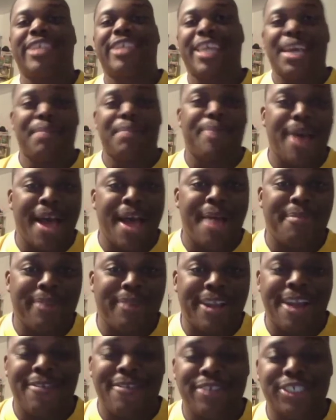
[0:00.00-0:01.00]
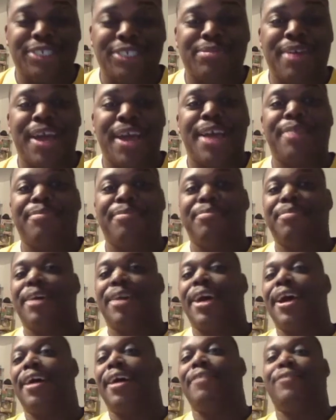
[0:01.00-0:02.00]
hip hop cover swipe
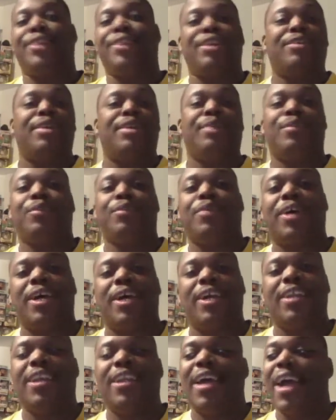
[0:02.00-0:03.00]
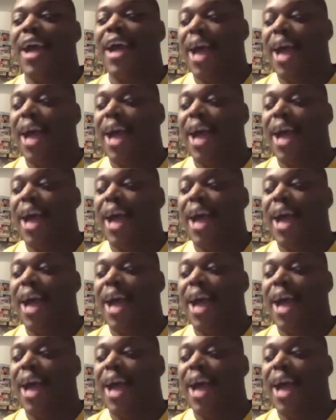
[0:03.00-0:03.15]
video number one.